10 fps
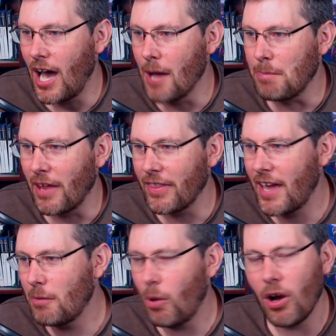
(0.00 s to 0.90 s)
But
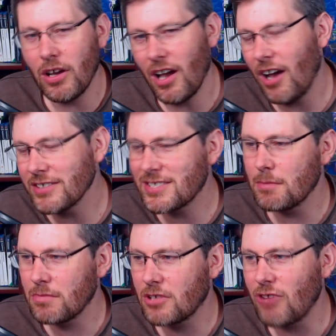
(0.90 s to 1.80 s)
there are
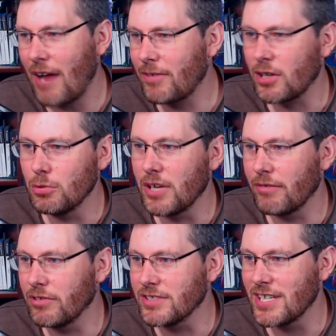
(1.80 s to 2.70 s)
some graphical
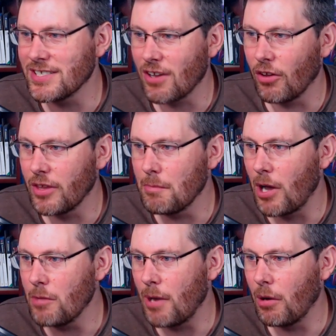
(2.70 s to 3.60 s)
differences on the
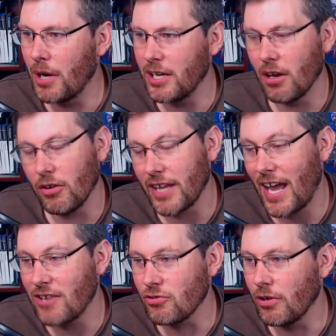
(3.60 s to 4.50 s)
mobile, on
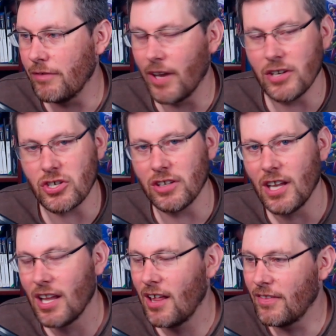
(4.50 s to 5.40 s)
the Android
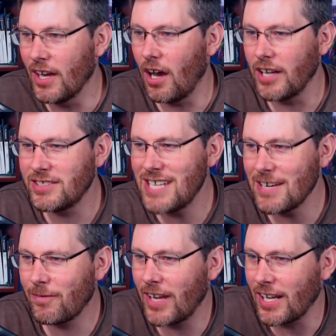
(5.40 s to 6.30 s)
version, that I
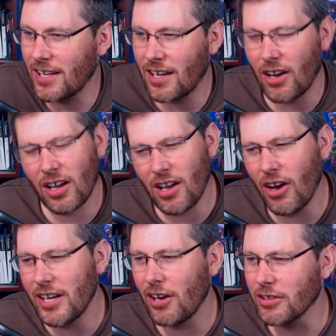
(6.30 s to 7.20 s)
did think
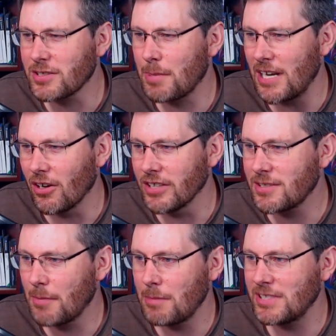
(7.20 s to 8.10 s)
kind of looked a bit
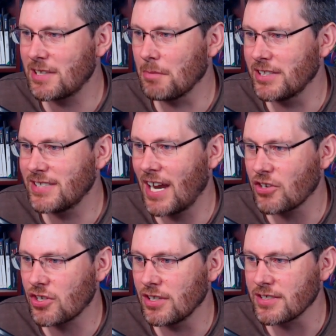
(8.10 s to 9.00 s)
nice. Maybe some of the
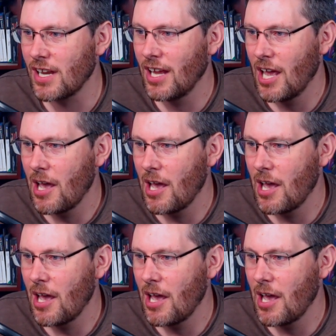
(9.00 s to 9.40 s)
textures.